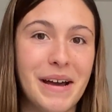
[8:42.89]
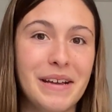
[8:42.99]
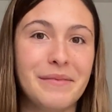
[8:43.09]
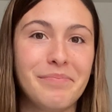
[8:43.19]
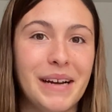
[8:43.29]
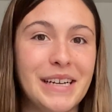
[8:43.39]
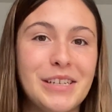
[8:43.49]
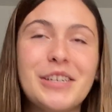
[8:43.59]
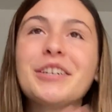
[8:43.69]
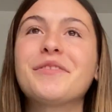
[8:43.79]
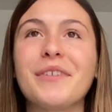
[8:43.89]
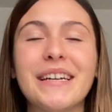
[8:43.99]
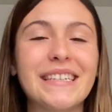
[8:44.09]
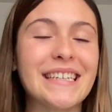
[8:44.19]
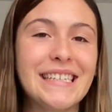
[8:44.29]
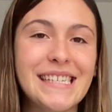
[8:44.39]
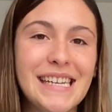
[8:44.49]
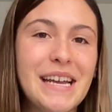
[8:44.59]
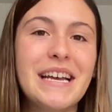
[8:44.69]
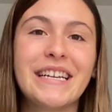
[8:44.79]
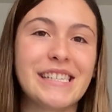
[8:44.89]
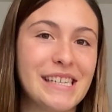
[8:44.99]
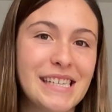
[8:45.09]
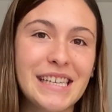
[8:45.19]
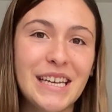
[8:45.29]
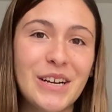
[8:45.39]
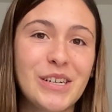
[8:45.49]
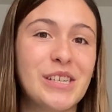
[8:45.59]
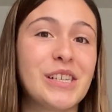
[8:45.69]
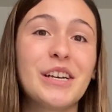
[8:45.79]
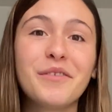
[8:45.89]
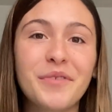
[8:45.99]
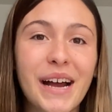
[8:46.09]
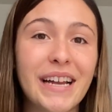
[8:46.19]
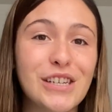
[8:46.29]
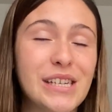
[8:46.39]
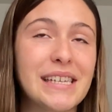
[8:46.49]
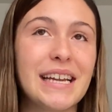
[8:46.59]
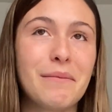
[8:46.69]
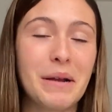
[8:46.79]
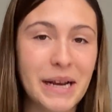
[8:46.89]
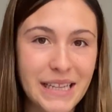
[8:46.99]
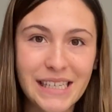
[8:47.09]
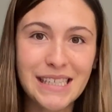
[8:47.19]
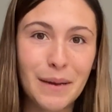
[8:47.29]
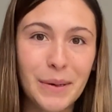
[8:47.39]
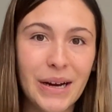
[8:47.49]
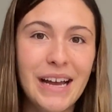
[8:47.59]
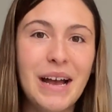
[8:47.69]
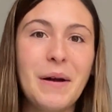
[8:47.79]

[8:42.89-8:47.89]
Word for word: My my church friend Lindsay, she's a leader, she's a good friend, she's getting married this summer.